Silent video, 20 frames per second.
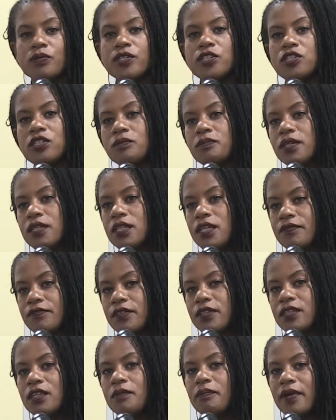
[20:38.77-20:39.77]
we should be
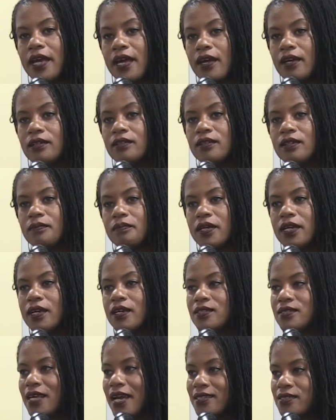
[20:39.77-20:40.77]
lifting the ban
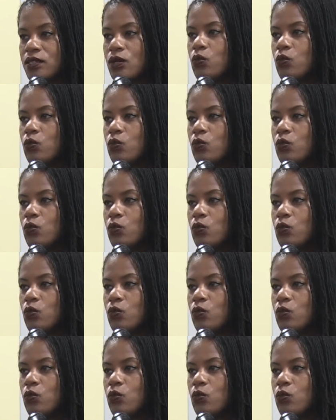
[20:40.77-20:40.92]
because that's